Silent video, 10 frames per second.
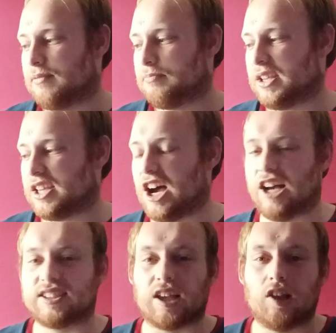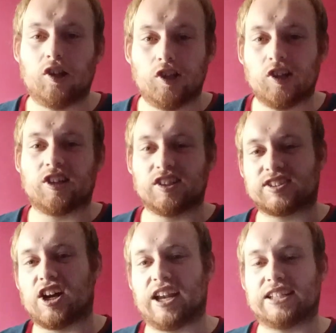because look at the
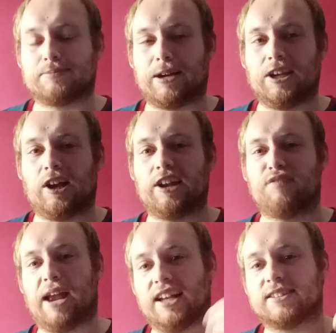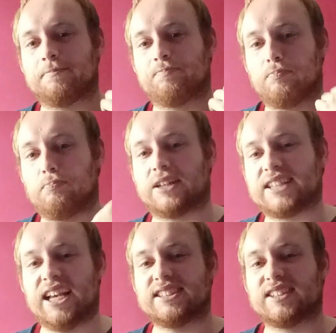signings Man United have made.
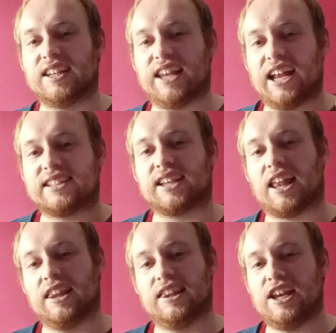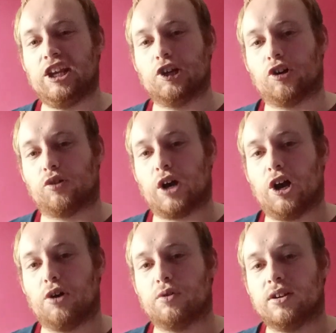Mateus Delict, Leny
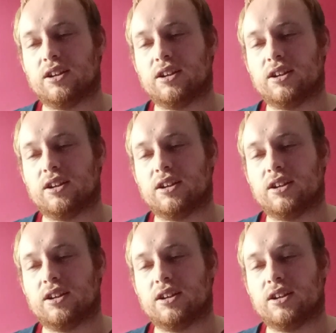Yoro.